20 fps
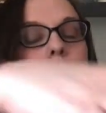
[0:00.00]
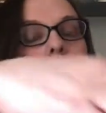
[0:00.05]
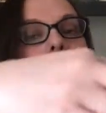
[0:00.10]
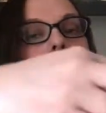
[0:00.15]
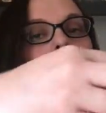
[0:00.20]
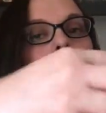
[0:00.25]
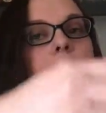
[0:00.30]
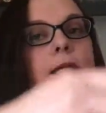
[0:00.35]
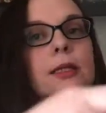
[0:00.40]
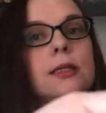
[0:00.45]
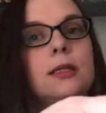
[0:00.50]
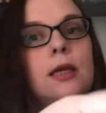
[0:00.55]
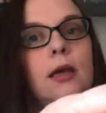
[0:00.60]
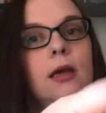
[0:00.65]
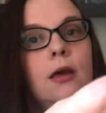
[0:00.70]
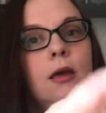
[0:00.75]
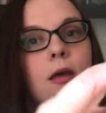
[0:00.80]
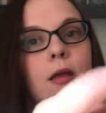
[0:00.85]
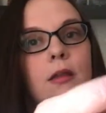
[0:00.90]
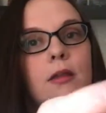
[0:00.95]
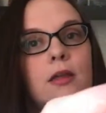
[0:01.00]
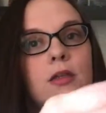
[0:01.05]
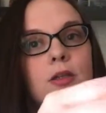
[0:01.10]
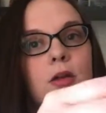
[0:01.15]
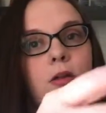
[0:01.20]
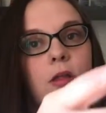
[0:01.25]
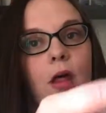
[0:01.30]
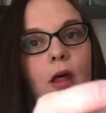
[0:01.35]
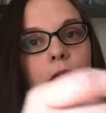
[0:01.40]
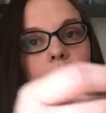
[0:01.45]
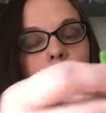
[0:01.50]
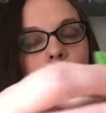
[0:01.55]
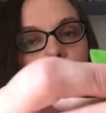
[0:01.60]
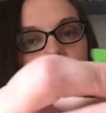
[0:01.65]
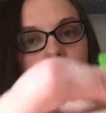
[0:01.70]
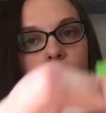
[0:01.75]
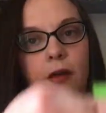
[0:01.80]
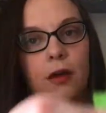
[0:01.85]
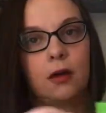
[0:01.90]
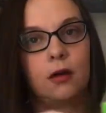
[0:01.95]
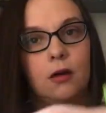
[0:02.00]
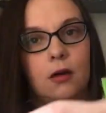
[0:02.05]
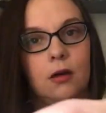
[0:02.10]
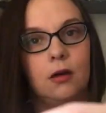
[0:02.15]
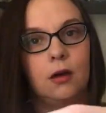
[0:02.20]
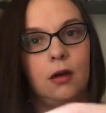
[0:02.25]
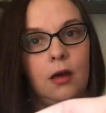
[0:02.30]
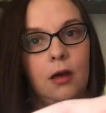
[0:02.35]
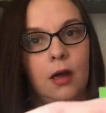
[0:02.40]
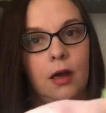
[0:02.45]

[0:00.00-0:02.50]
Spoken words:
likes these. These are a lot thicker